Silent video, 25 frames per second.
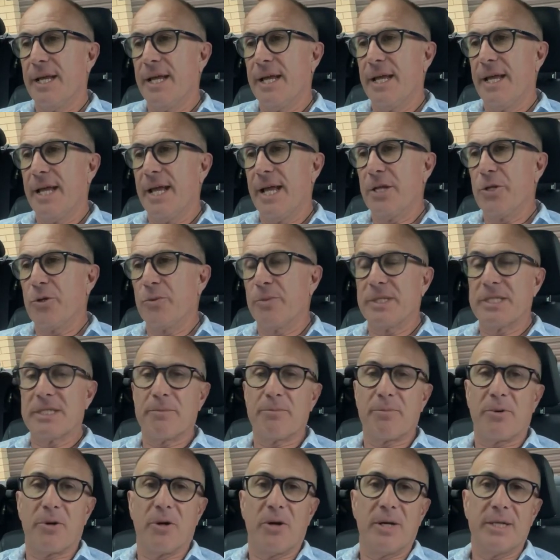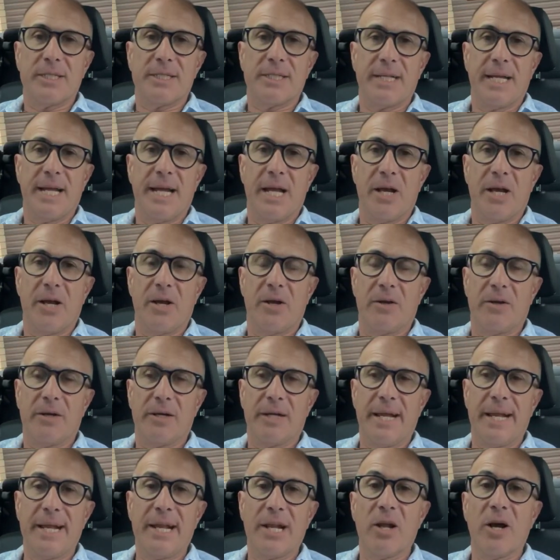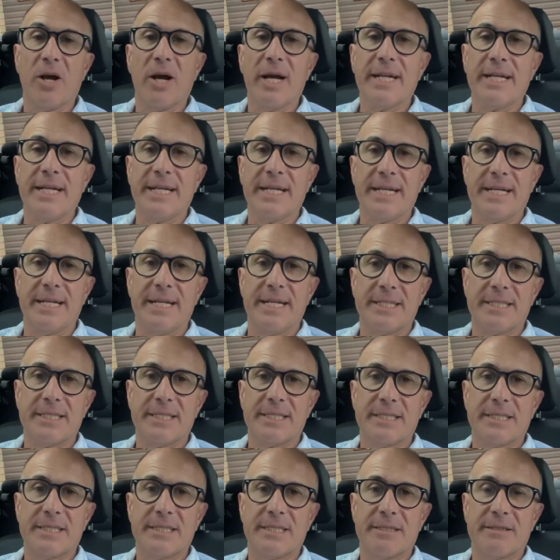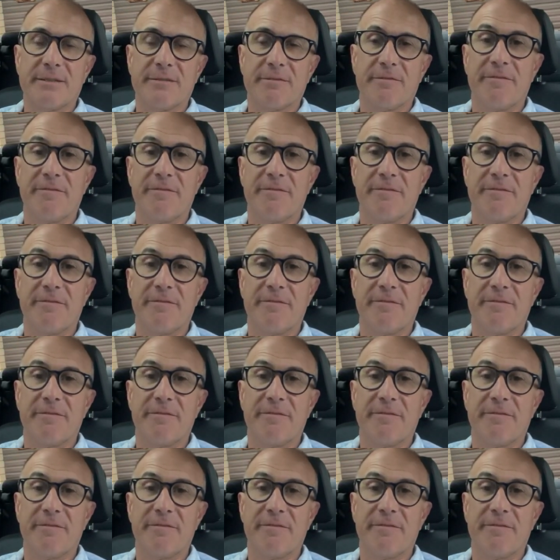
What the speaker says: And you'll be surprised at how enlightening it is